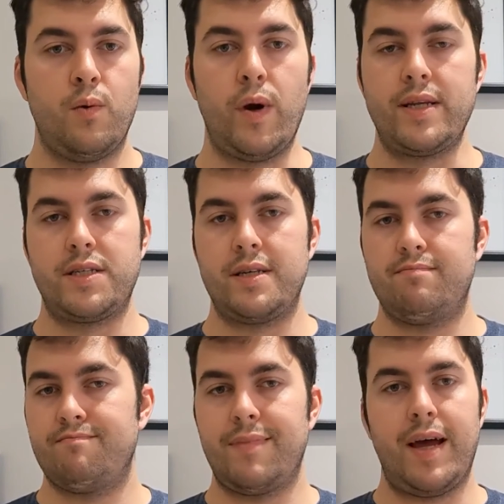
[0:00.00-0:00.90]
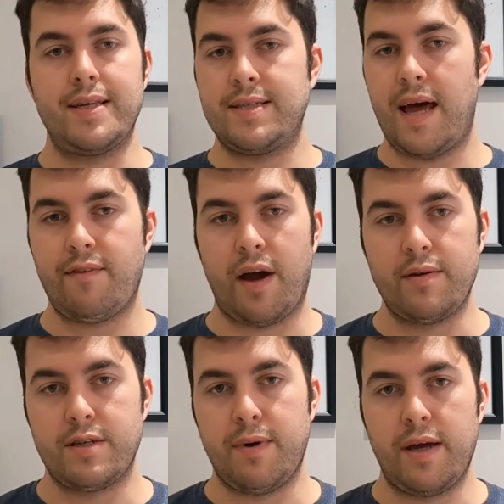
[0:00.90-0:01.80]
Which it's never
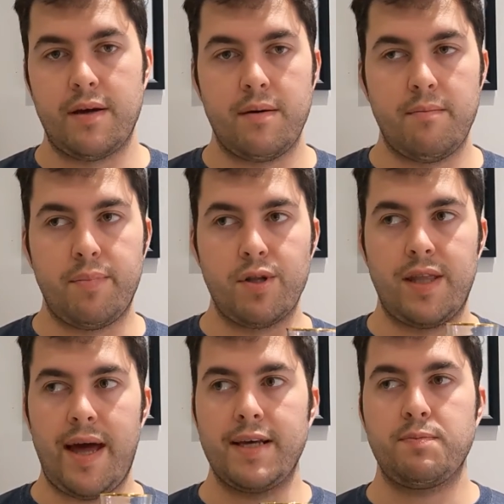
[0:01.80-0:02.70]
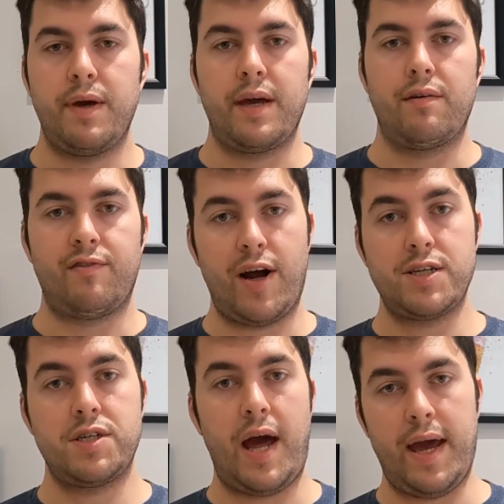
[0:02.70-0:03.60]
going to be. But this being a
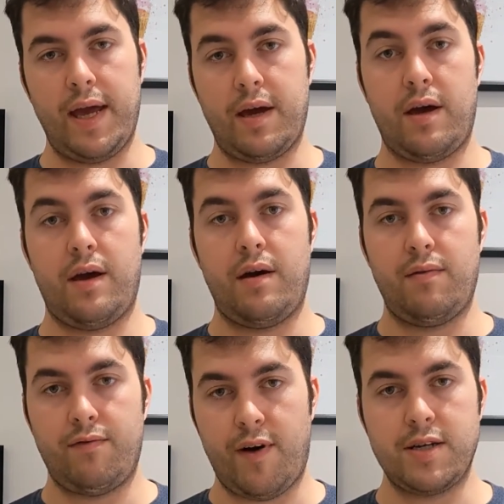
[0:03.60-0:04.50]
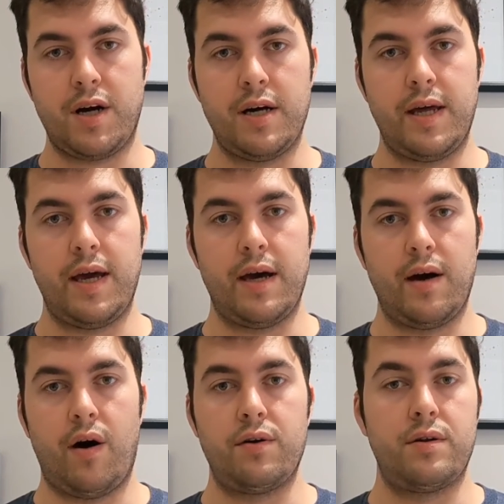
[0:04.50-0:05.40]
fresh take, a fresh
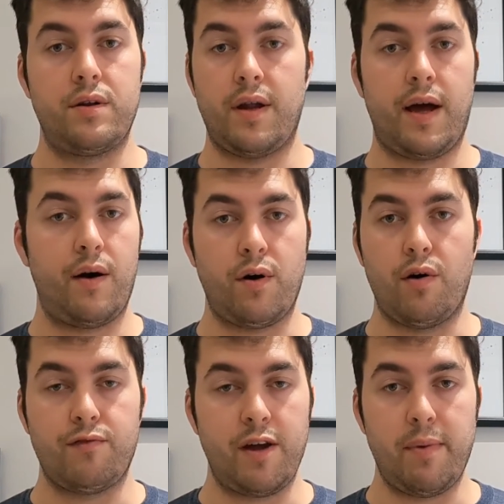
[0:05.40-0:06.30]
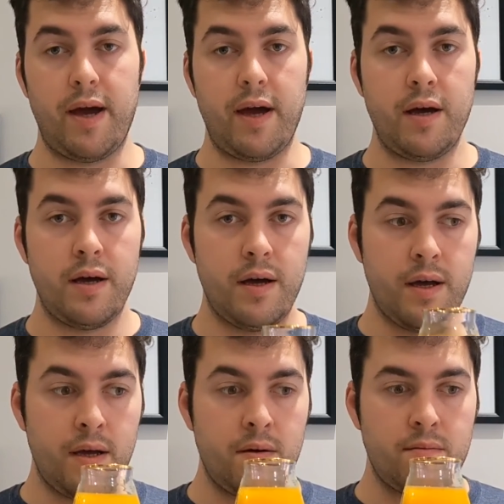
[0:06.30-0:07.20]
idea on alcohol-free beer,
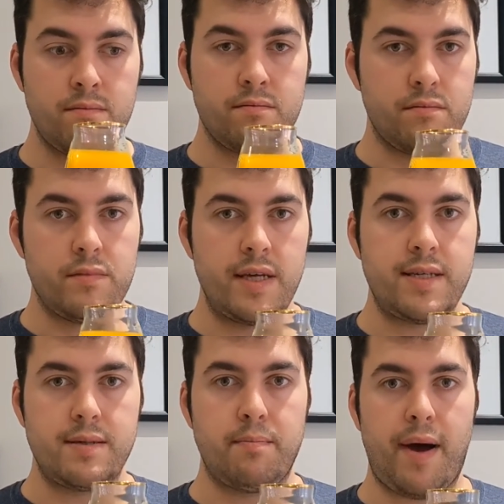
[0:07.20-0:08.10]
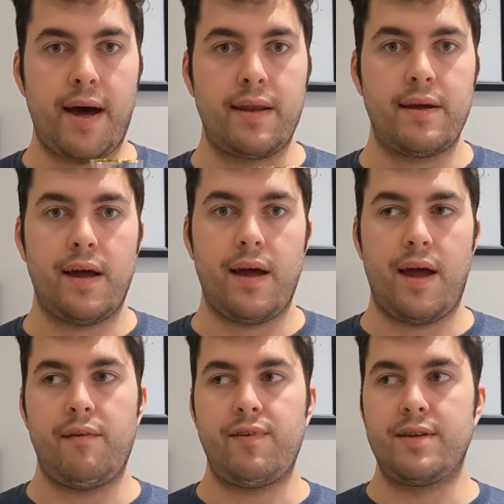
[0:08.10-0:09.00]
this isn't bad.
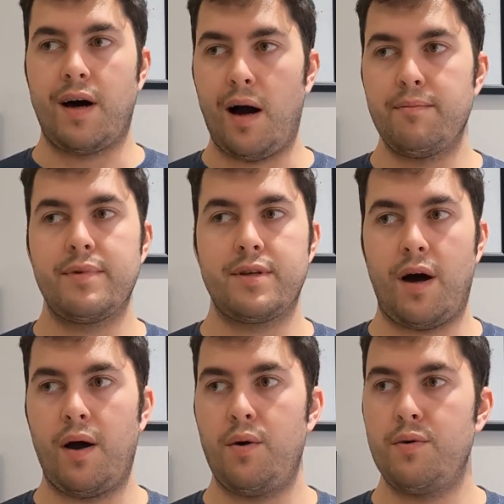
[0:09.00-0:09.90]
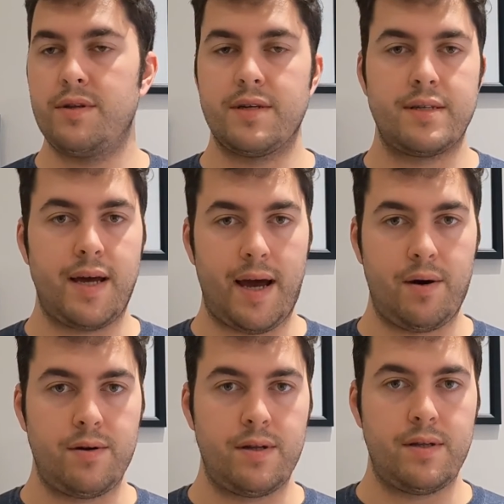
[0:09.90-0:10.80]
If they toned
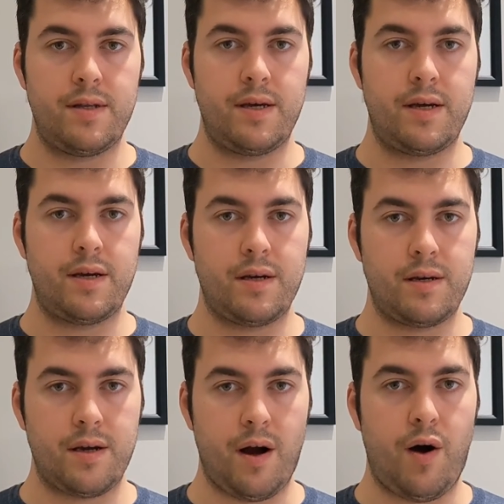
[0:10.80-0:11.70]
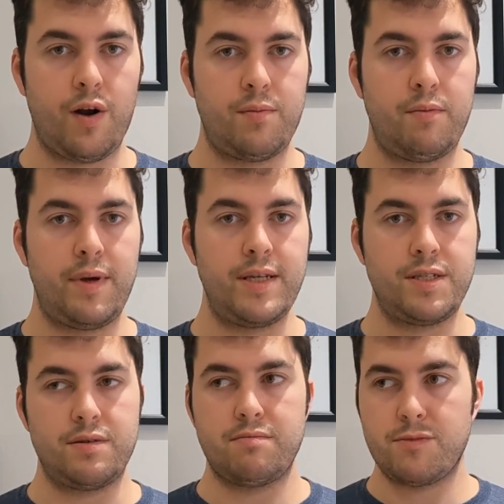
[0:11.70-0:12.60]
down cardamomy
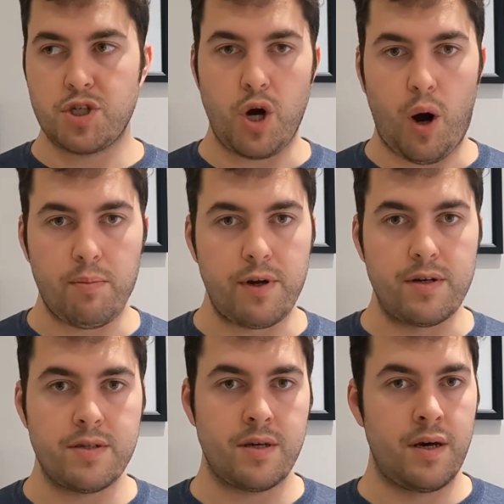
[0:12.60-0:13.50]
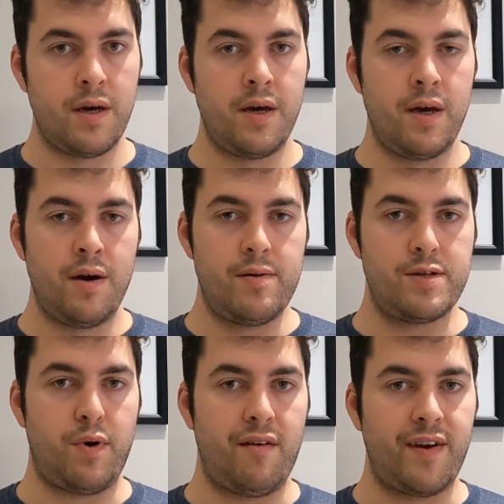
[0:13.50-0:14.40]
sharpness, which
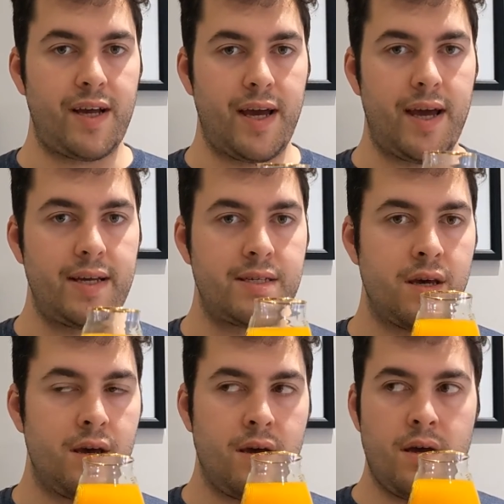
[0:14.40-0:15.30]
is what I think it is,